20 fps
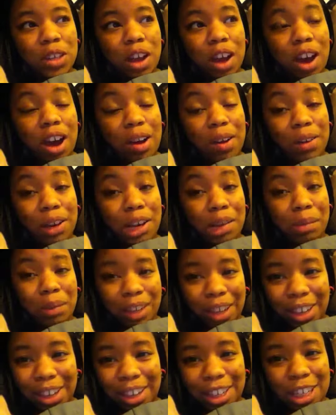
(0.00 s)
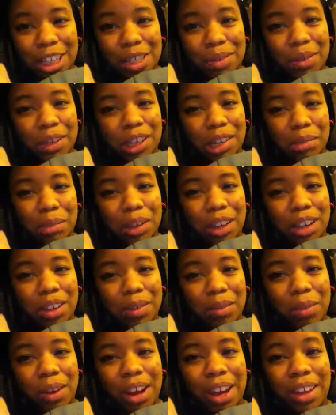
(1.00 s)
honoring me and treating me
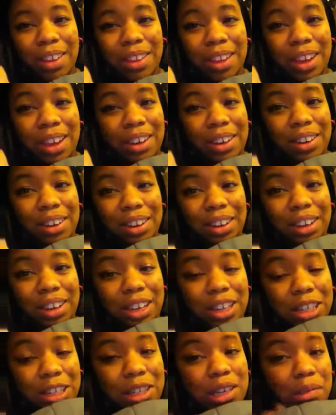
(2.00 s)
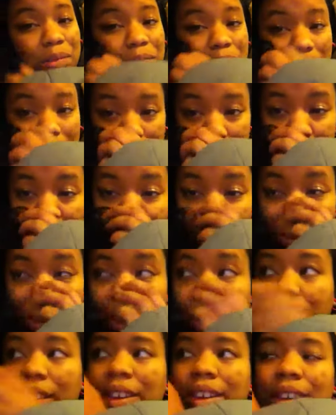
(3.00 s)
the way that he should have been treating
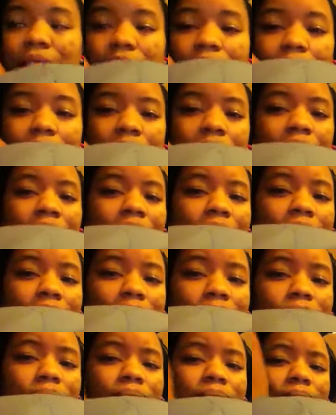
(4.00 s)
me. And